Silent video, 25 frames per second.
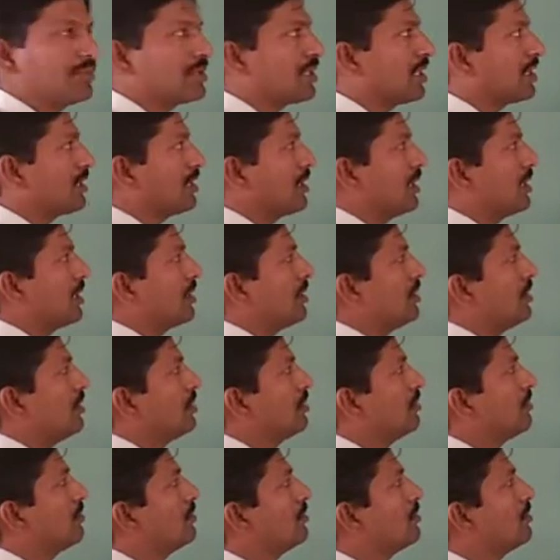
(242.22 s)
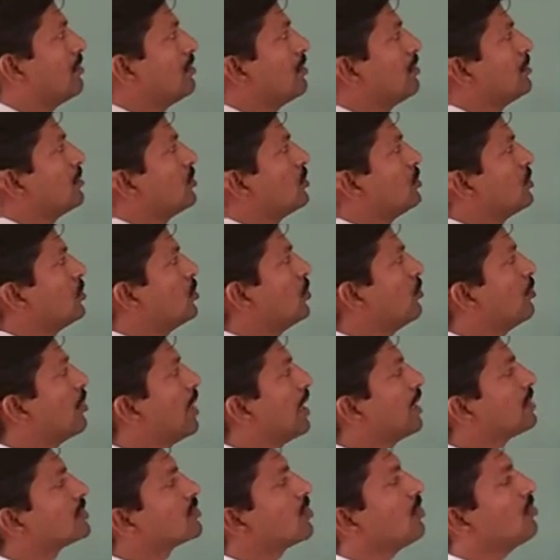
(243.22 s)
are there, two
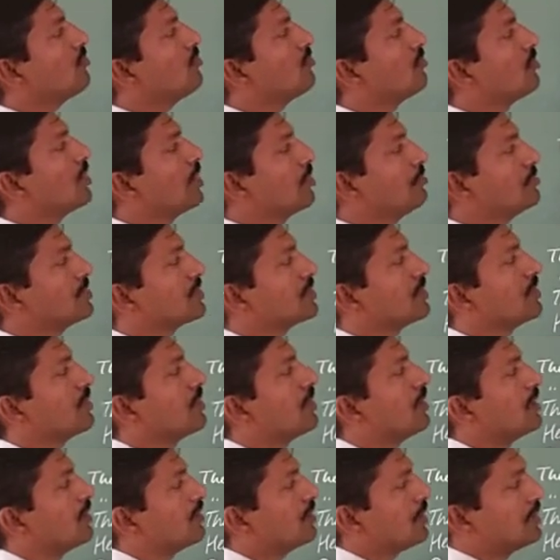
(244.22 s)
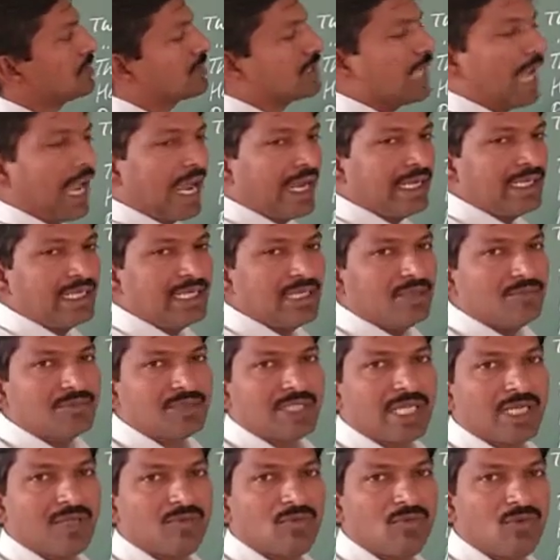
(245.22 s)
pairs of limbs, that is hind
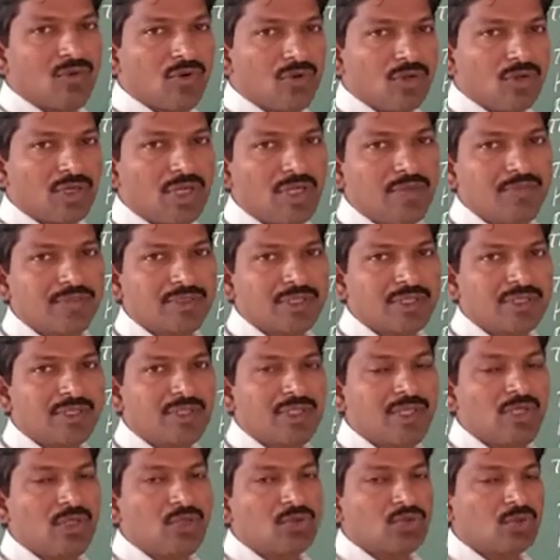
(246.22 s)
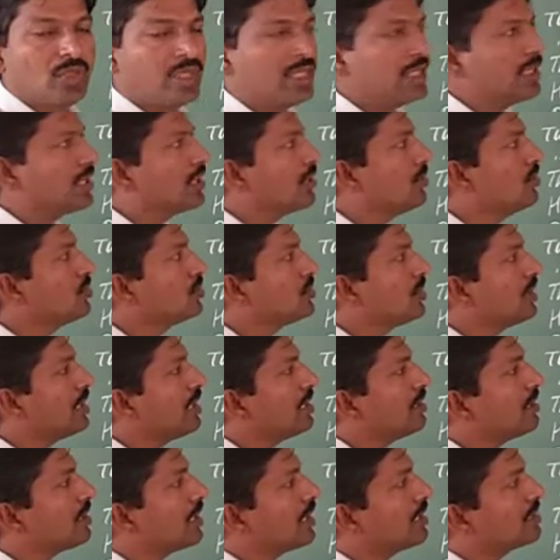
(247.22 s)
limbs and forelimbs. So, here usually
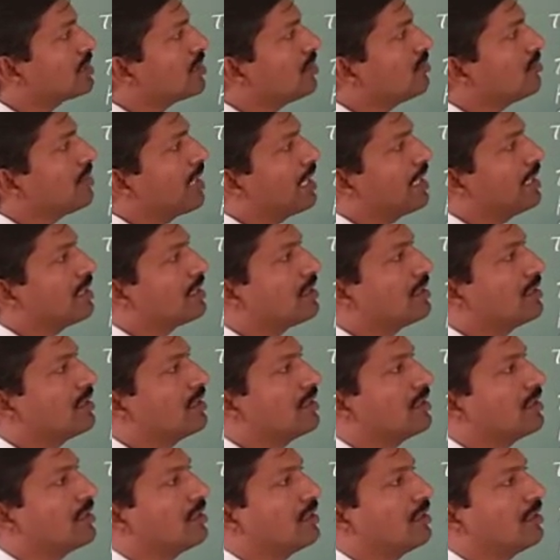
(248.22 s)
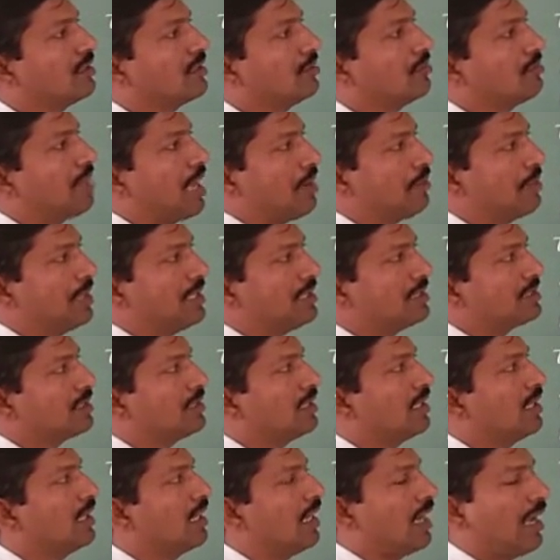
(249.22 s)
in case of higher mammals,
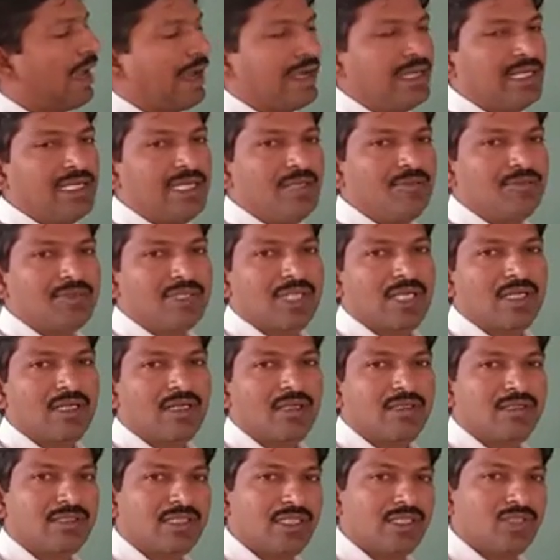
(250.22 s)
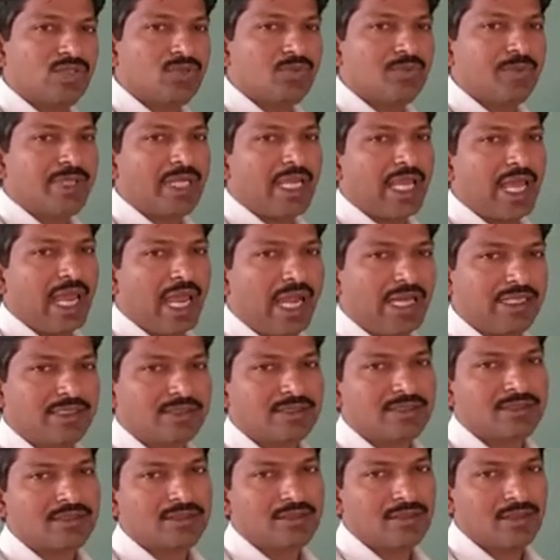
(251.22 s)
hind limbs are said to be hands,
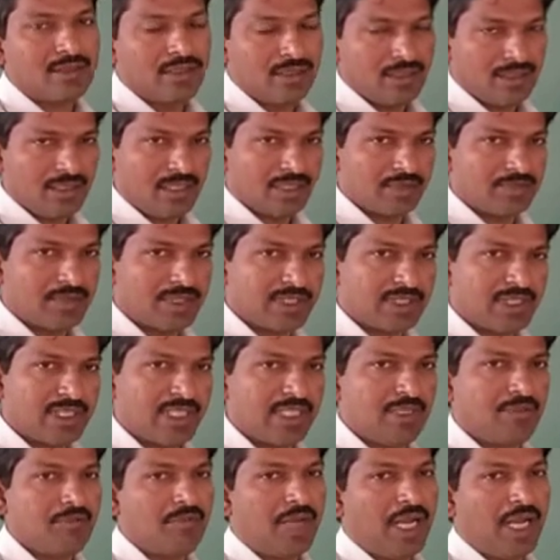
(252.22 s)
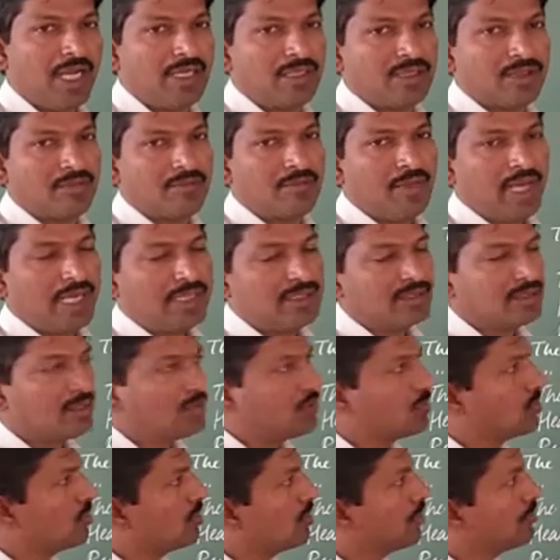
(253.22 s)
especially in man is
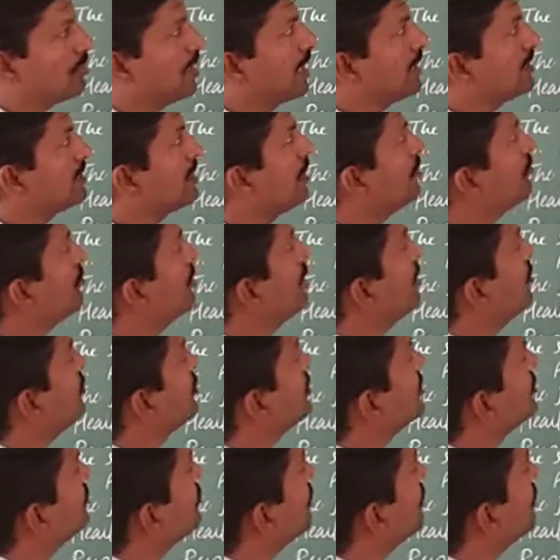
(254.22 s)
also one of the example which